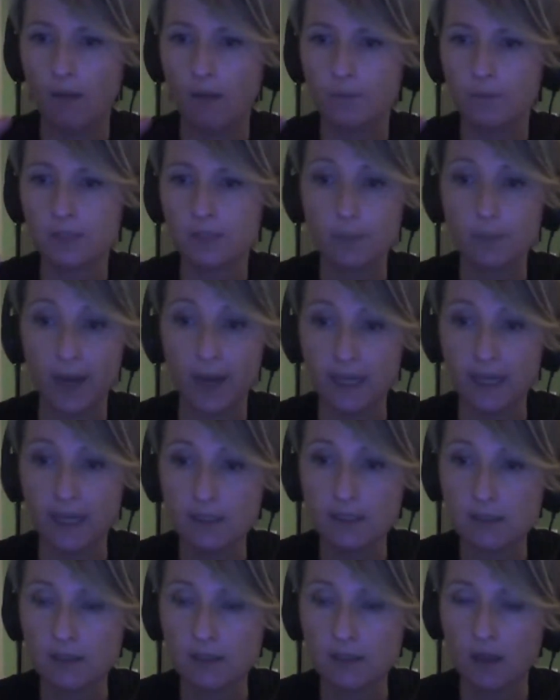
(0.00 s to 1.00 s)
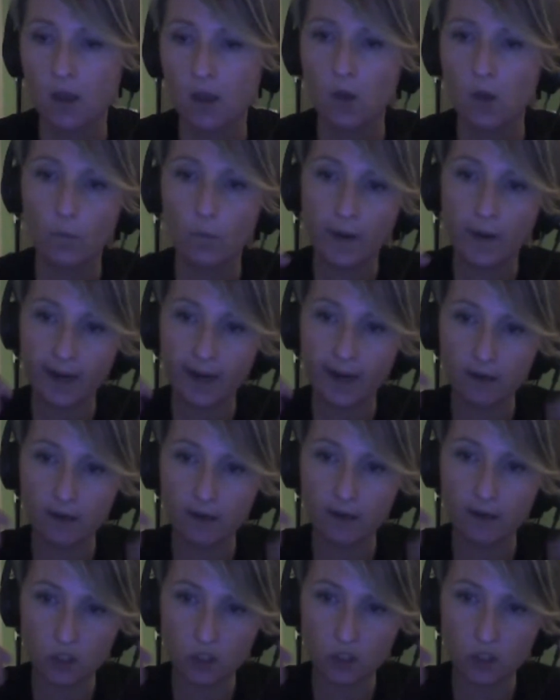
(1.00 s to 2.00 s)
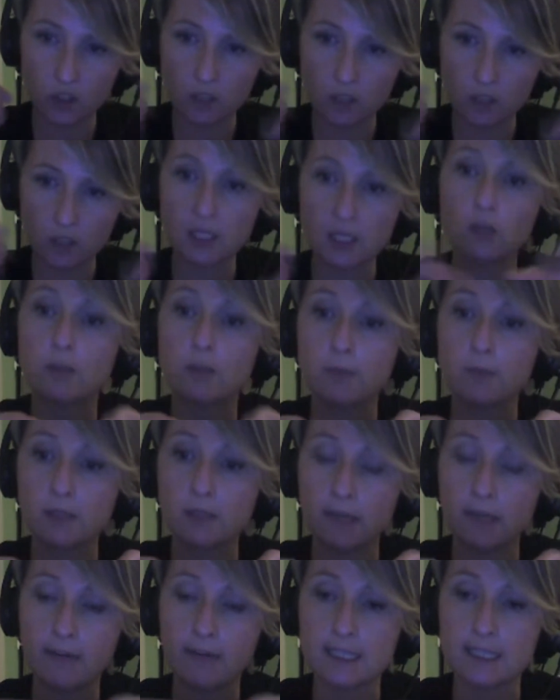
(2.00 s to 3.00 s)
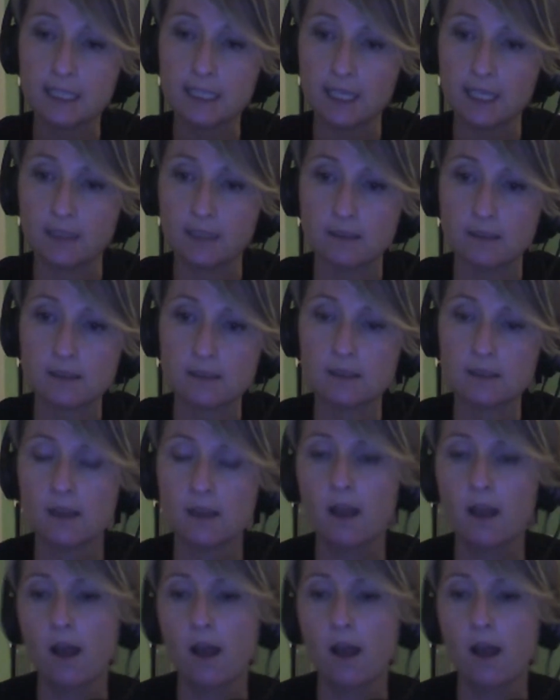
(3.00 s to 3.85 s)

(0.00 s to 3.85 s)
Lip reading: space where students can contribute their ideas.